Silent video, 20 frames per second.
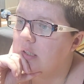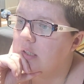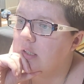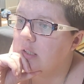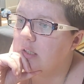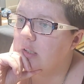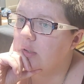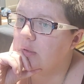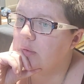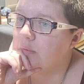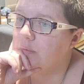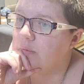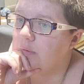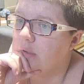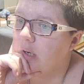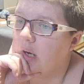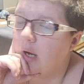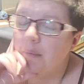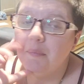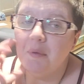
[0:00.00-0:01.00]
So,
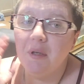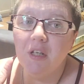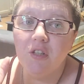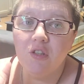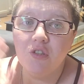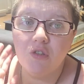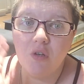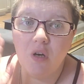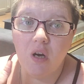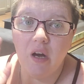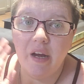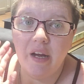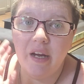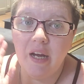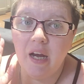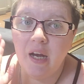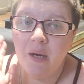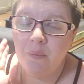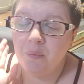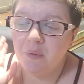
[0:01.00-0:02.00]
I'm gonna
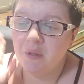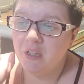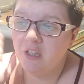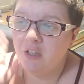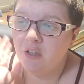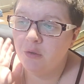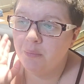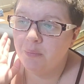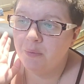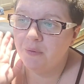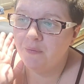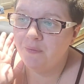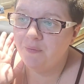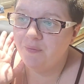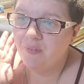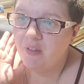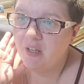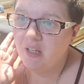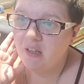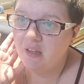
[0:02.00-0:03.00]
try. I really hope
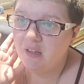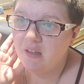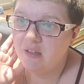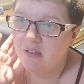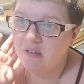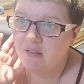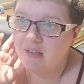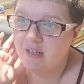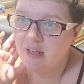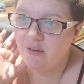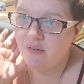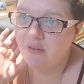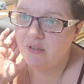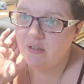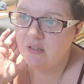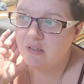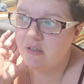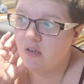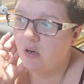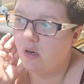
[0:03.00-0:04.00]
that the sound
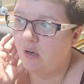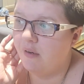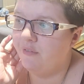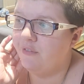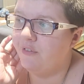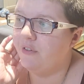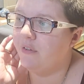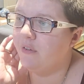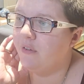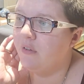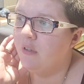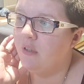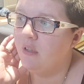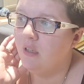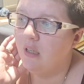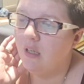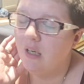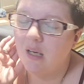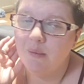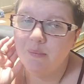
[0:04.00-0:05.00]
isn't awful.
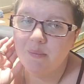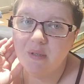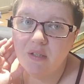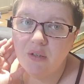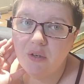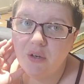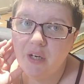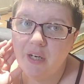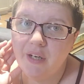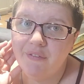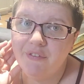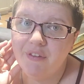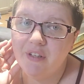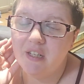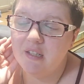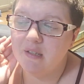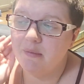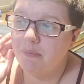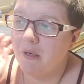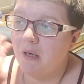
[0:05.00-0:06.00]
I'm sorry if it
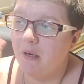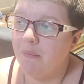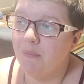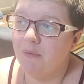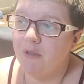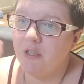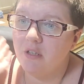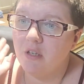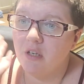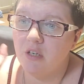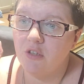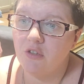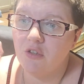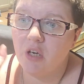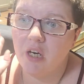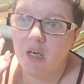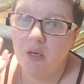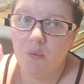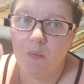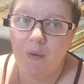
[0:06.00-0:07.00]
is, but I'm just gonna
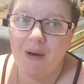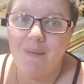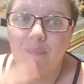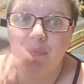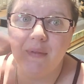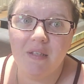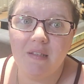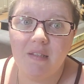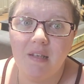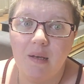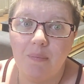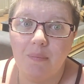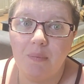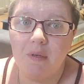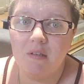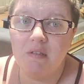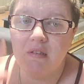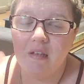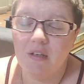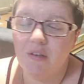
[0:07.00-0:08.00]
try and wrap this up
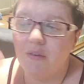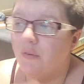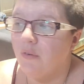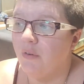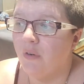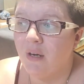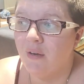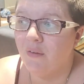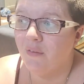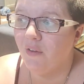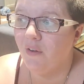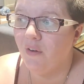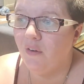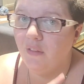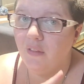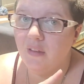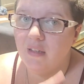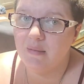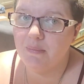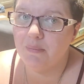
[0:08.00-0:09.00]
because I don't know how
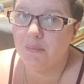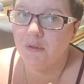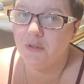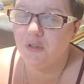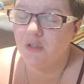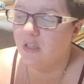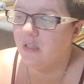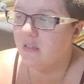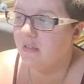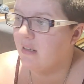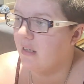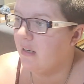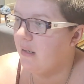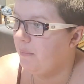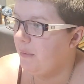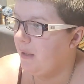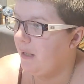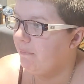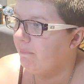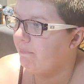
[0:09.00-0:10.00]
long this bullshit's
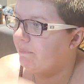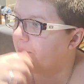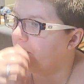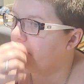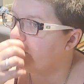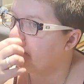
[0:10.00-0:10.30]
gonna be.